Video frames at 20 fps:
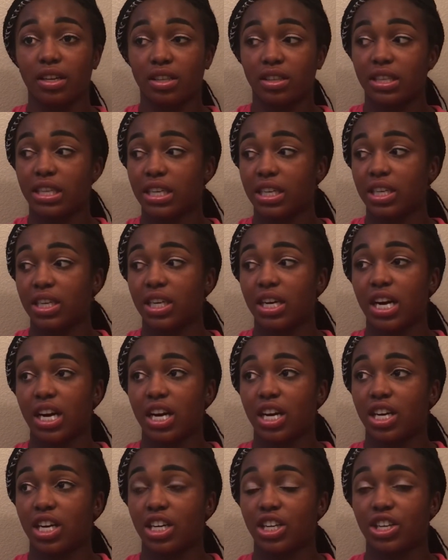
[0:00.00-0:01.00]
the
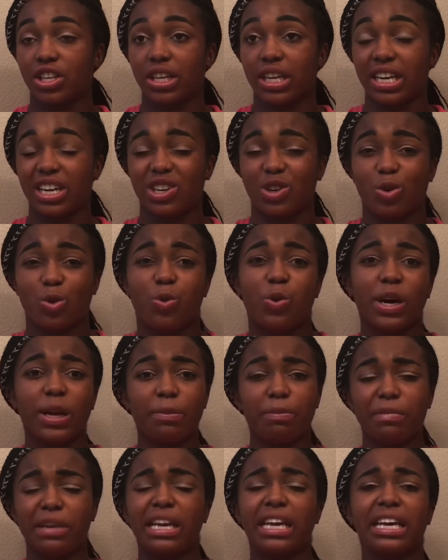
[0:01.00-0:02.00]

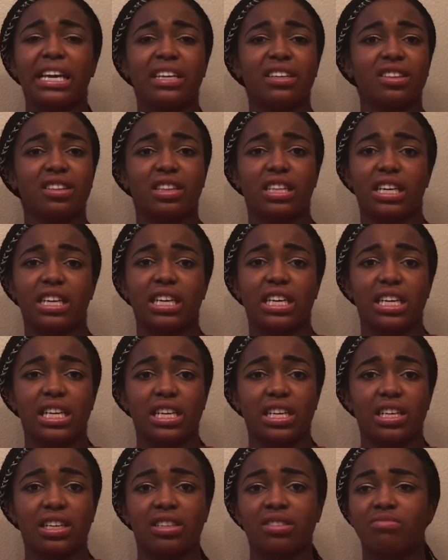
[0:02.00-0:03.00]
equipment,
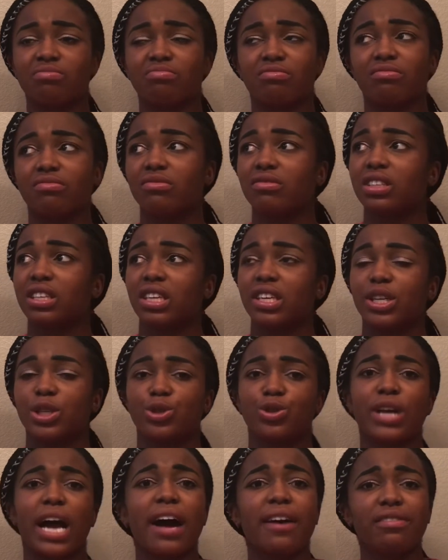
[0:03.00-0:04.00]
the
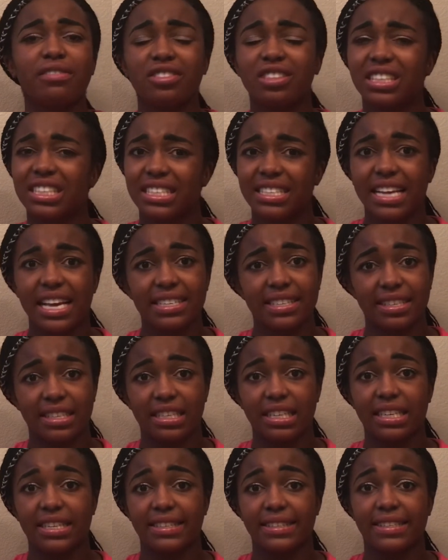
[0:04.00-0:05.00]
travel
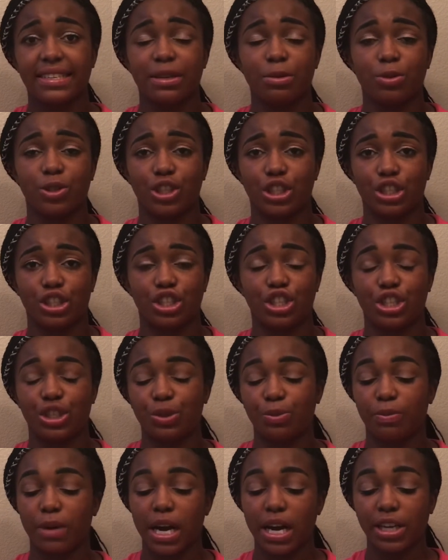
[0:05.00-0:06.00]
necessities. It was just
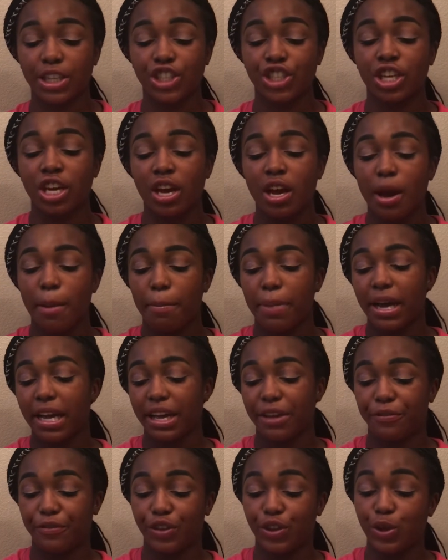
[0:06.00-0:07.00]
too much.
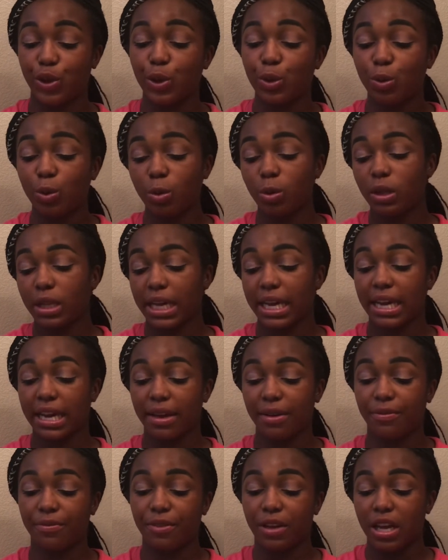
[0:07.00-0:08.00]
But if you
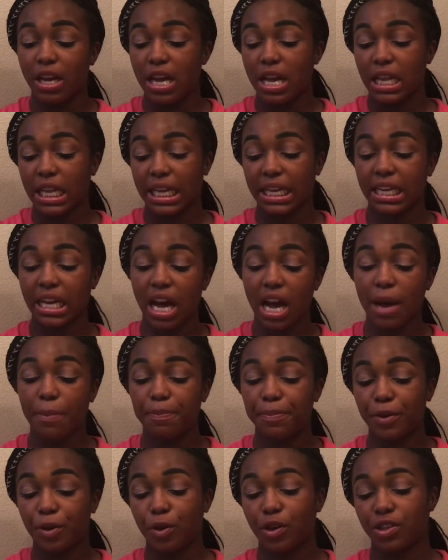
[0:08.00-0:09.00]
live like
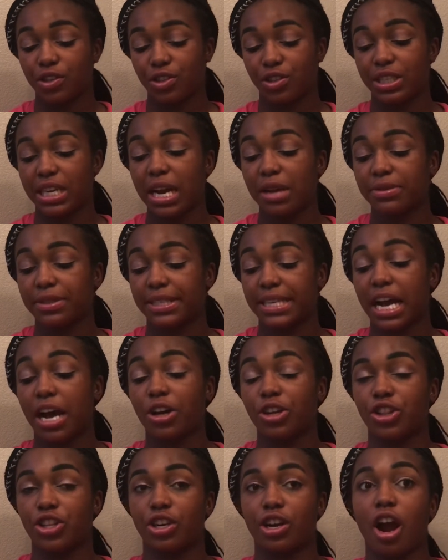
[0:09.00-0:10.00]
up north or down
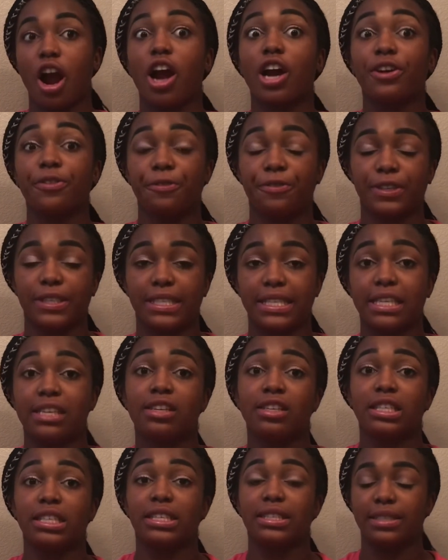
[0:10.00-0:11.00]
south, there are
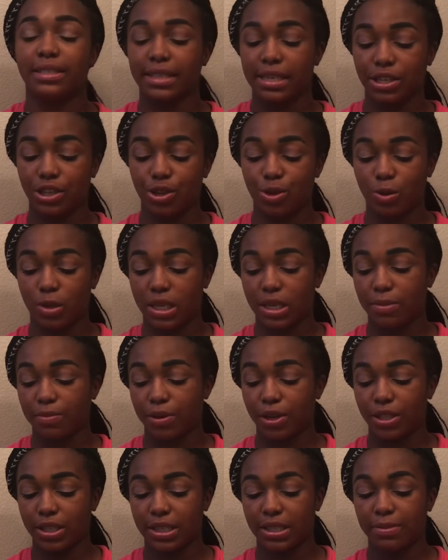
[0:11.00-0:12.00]
facilities that you can
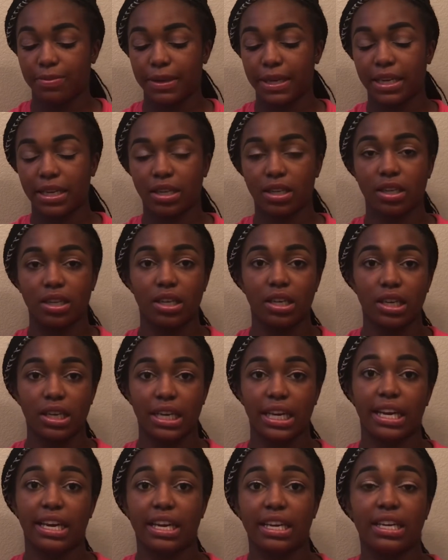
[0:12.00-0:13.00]
participate
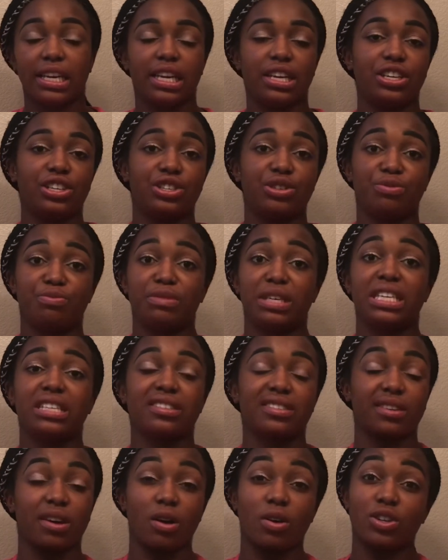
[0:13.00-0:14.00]
in and do
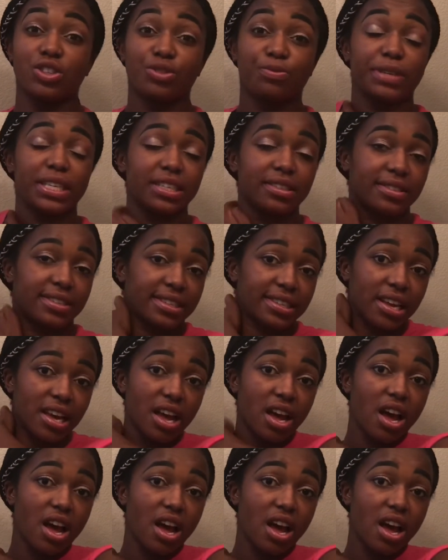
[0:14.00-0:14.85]
meets, college meets.